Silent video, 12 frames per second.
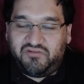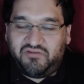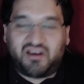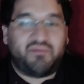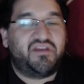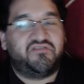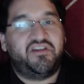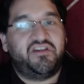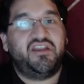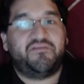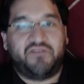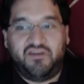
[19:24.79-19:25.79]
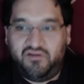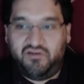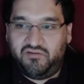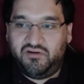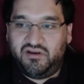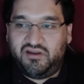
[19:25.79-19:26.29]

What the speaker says: recommended reading for you